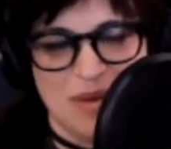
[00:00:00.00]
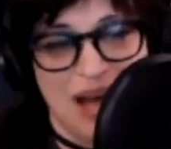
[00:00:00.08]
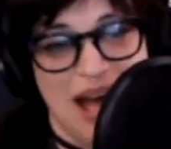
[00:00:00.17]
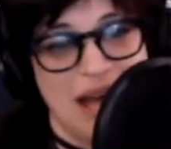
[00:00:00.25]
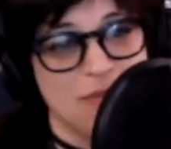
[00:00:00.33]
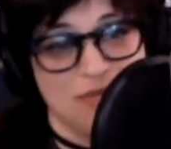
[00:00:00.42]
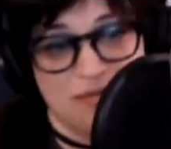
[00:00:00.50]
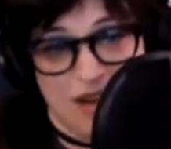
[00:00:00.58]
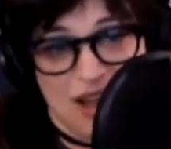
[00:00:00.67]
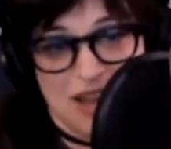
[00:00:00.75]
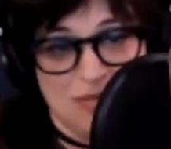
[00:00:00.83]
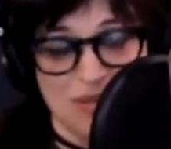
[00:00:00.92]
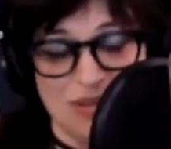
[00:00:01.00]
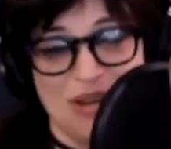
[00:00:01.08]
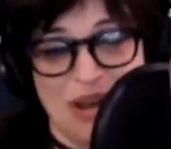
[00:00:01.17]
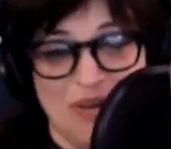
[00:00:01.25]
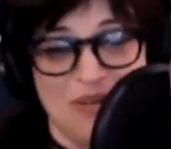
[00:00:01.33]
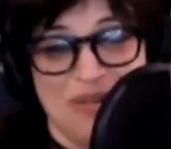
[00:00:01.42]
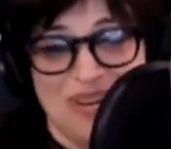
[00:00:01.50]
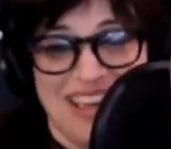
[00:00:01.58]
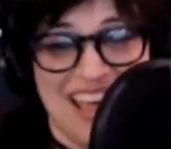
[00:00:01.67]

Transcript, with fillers: I'm fucking Bluto and